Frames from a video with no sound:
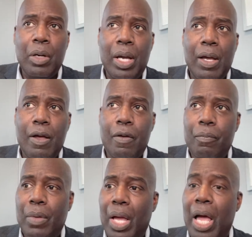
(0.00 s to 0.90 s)

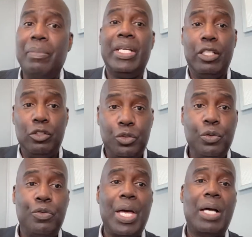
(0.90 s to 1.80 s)
I'm getting
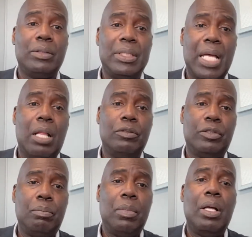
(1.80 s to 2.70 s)
$2,000 a
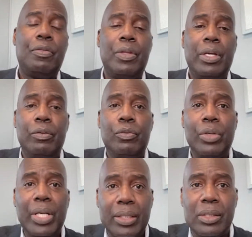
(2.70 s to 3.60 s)
month in
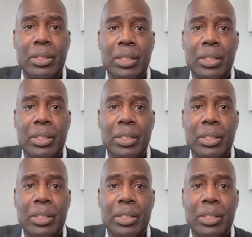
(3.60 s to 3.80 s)
rent,